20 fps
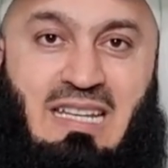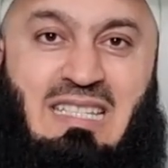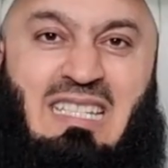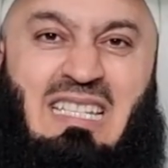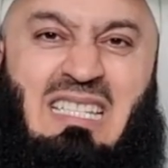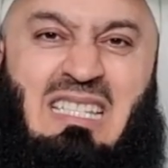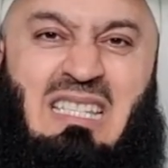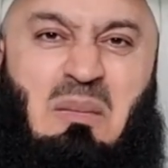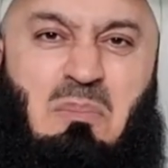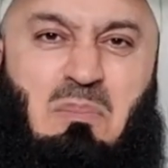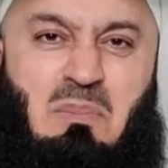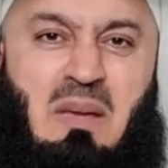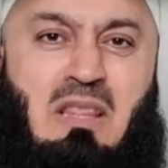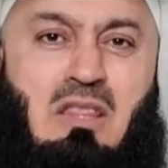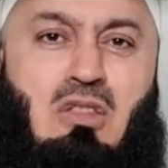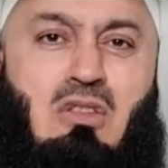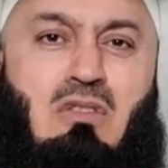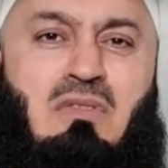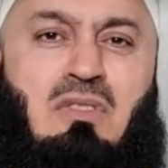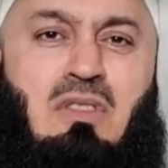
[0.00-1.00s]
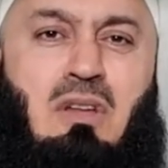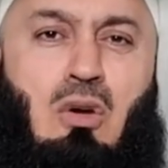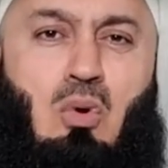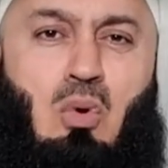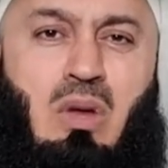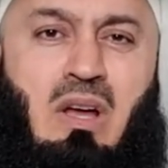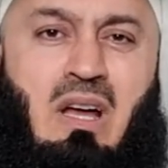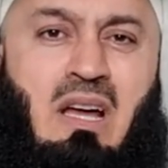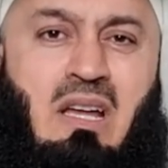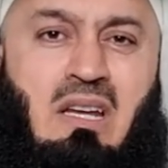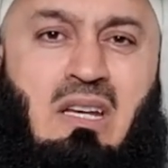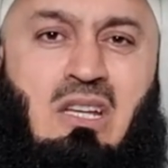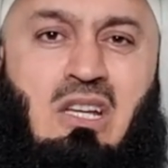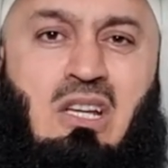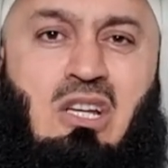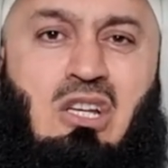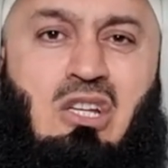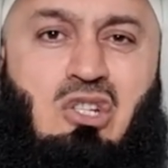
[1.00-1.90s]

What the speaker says: It is the month of the Quran.